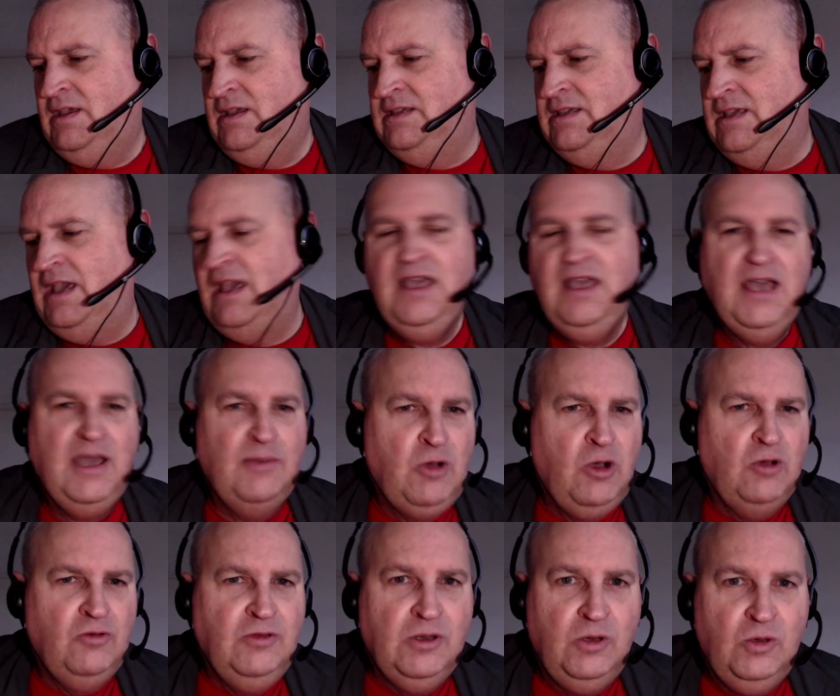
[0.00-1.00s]
Yeah, I
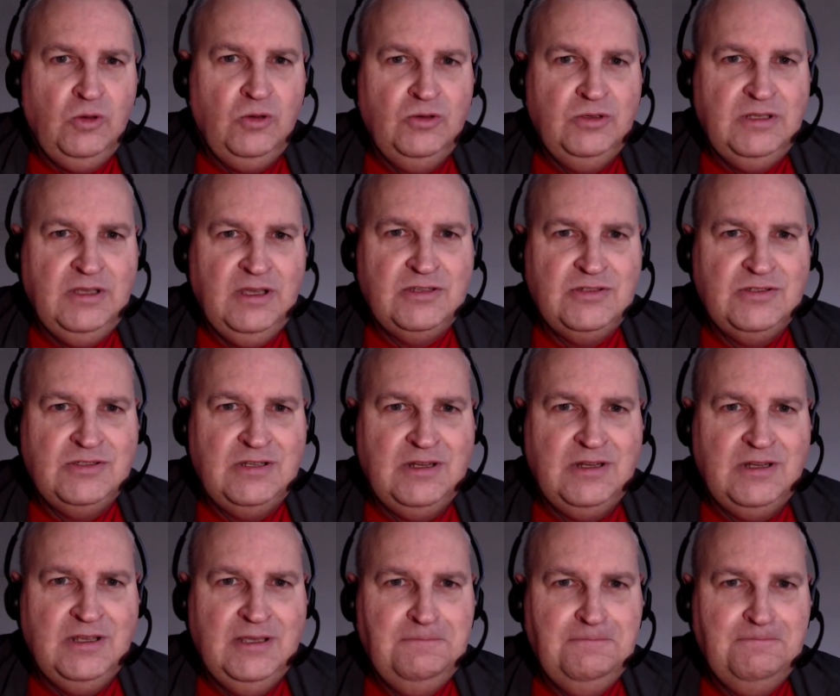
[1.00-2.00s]
mowed the lawn
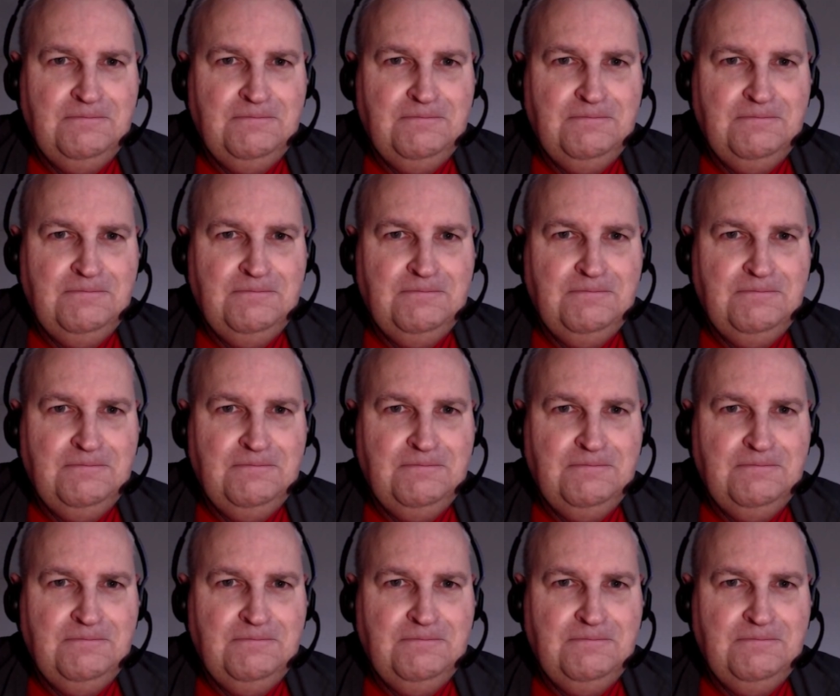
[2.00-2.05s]
yesterday.